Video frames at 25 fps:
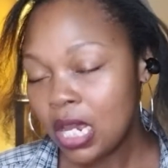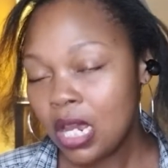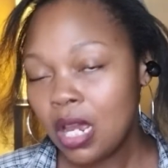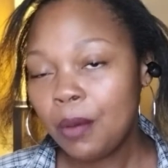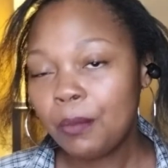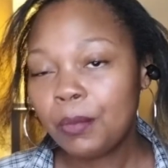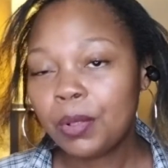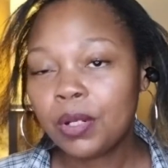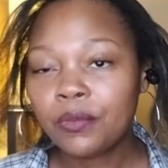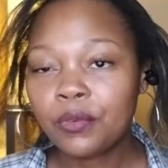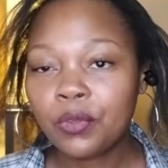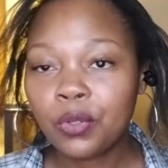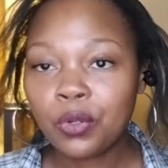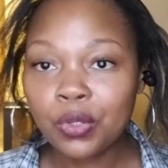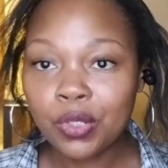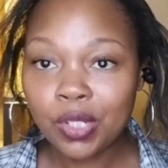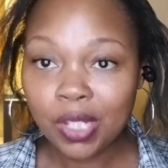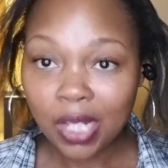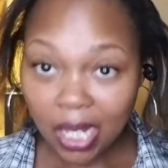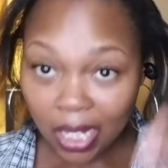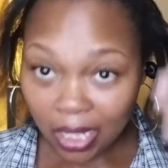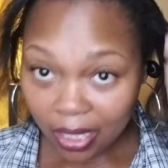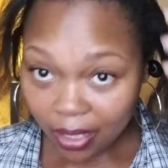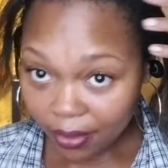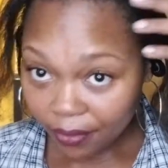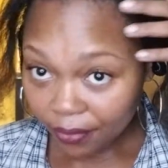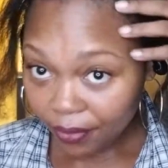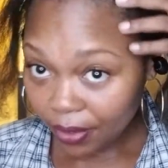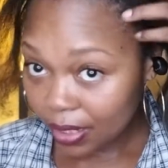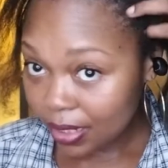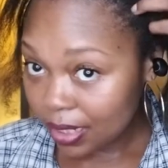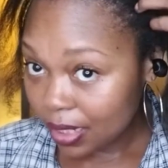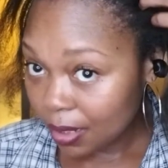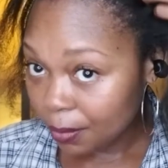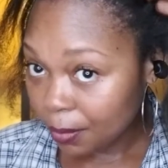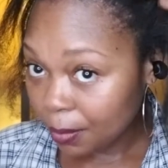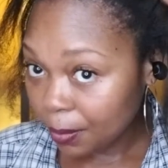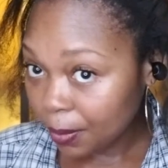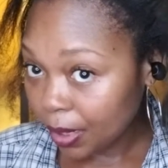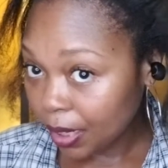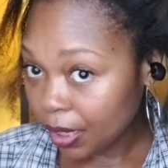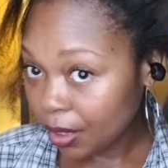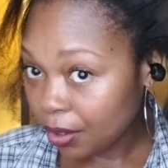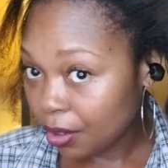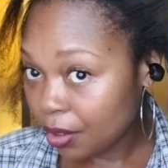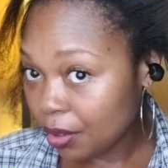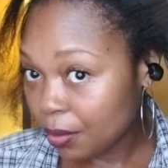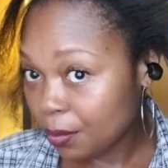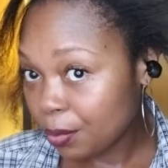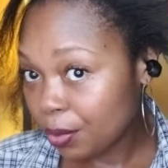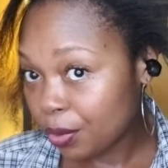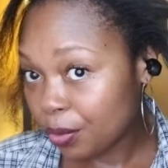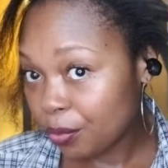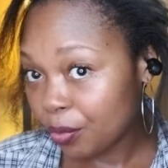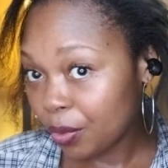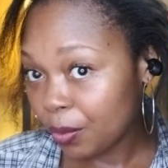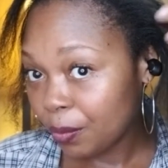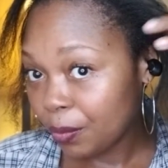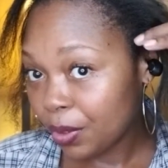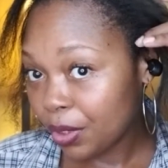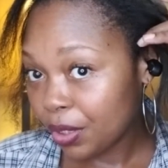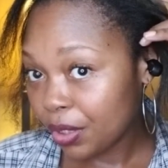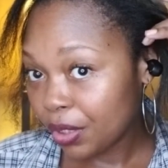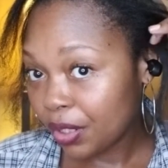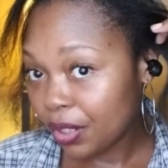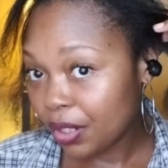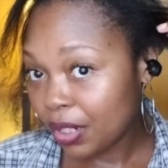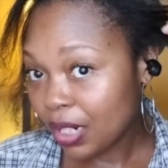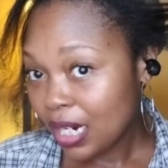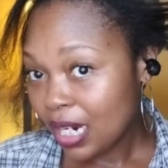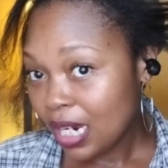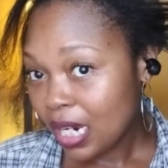But of course, I left out some of my hair in the perimeter.